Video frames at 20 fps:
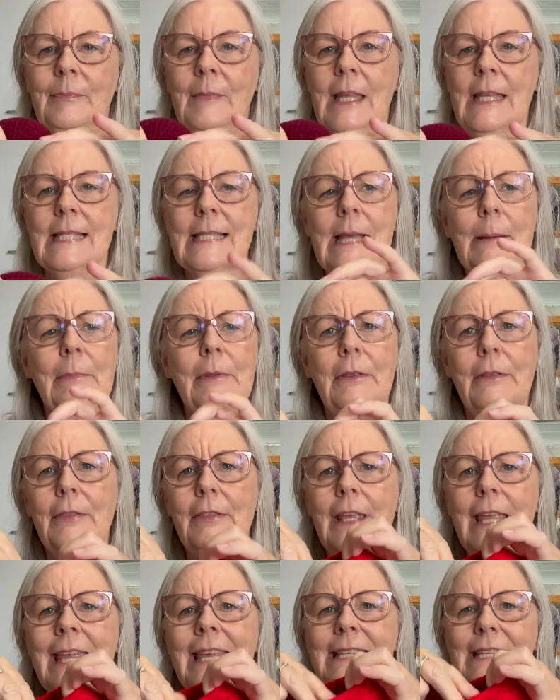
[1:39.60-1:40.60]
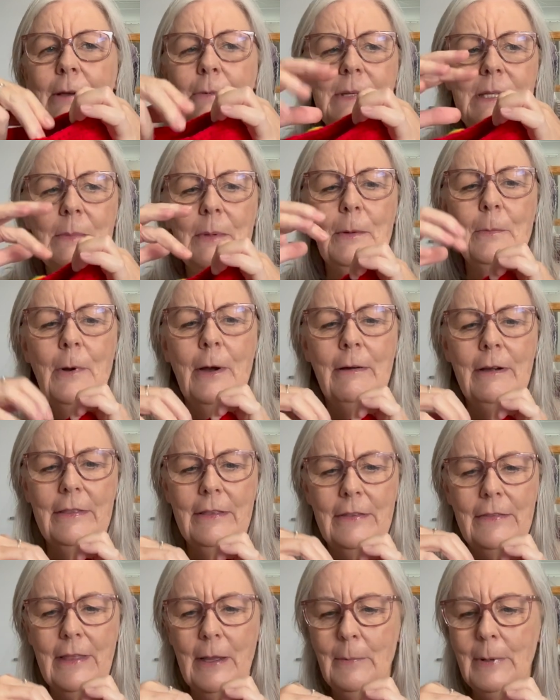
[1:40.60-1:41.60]
Some of the things I was a bit worried
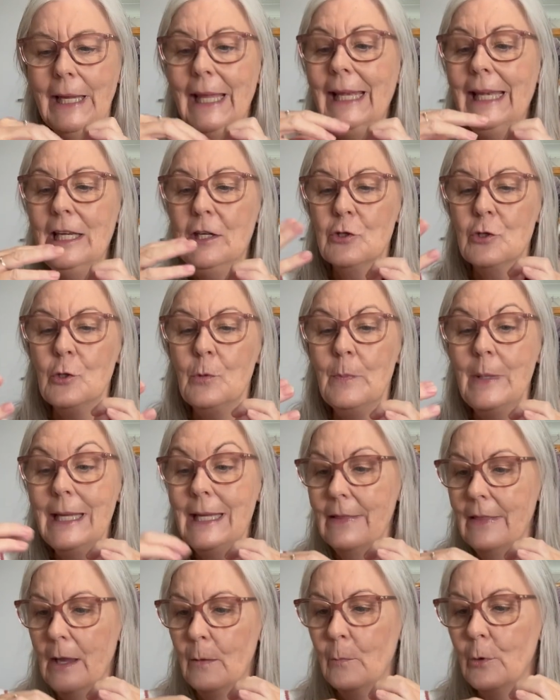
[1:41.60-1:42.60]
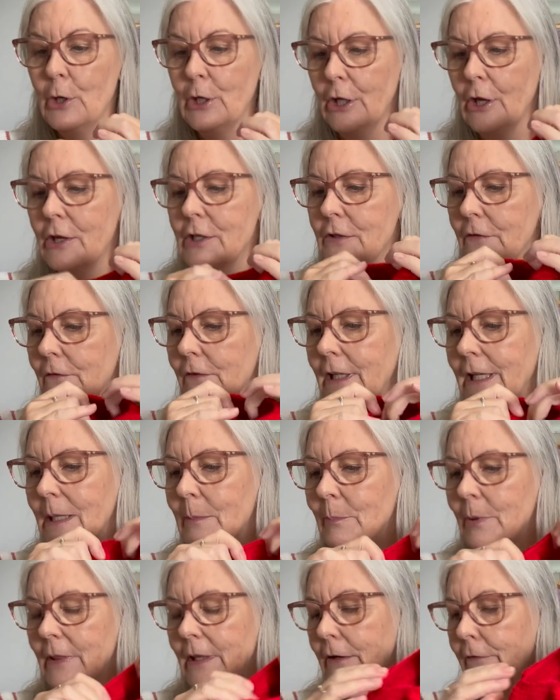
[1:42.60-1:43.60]
that they were getting too big and they weren't going to fit in,
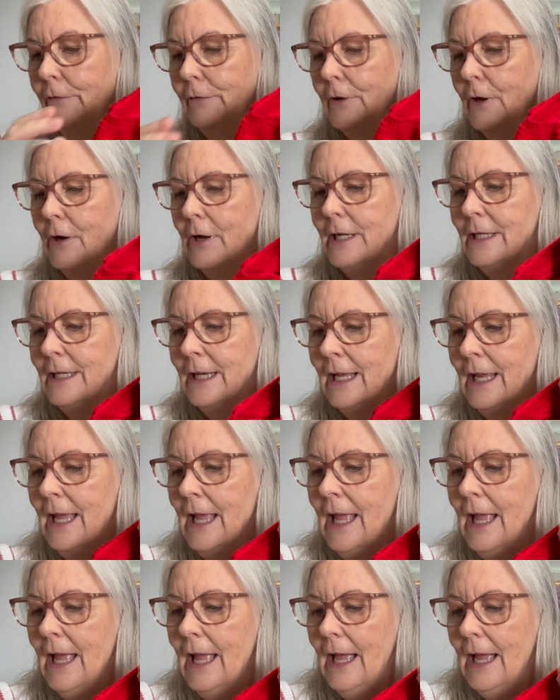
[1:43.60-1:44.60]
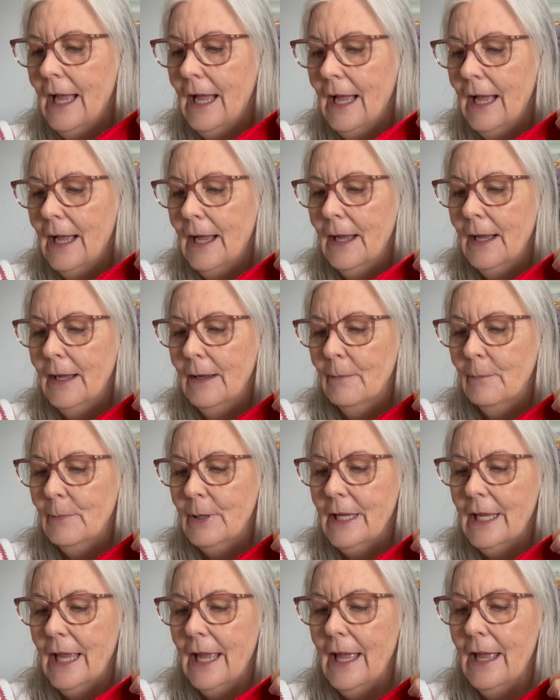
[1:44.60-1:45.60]
but they're fine. We
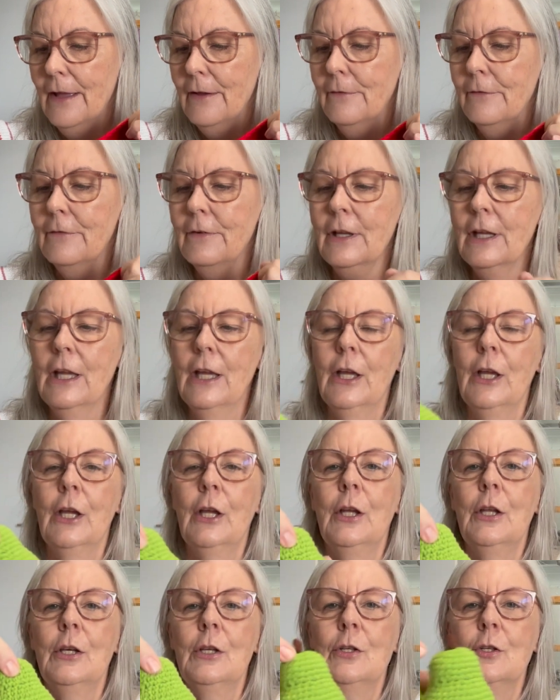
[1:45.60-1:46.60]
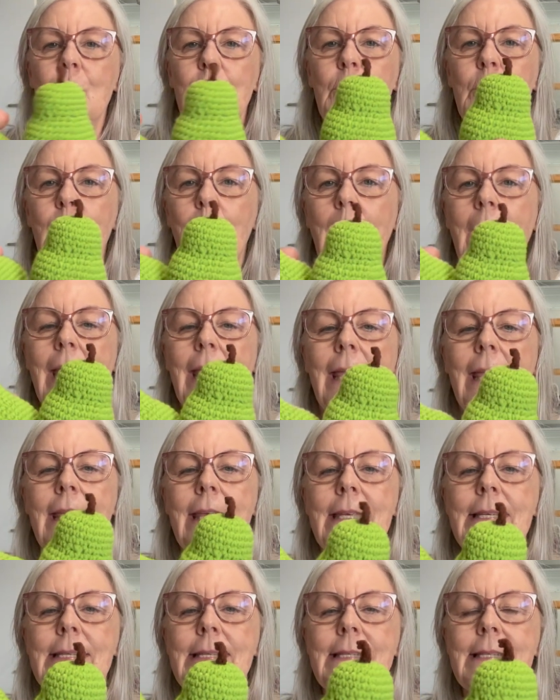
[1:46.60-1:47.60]
have 2
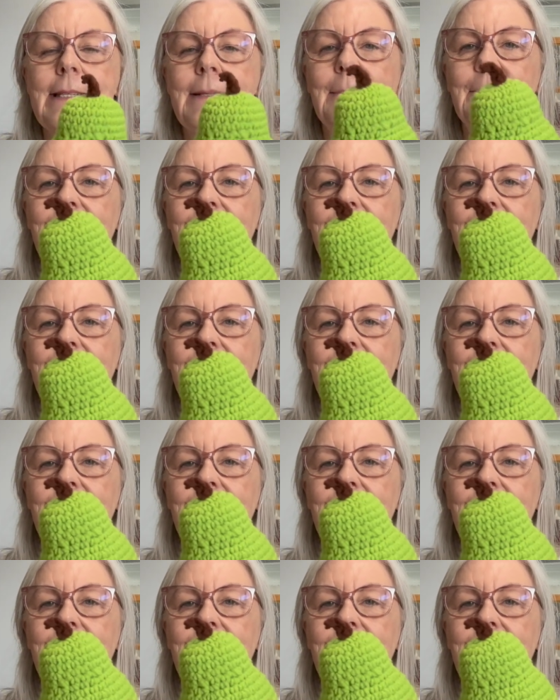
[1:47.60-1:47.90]
pears.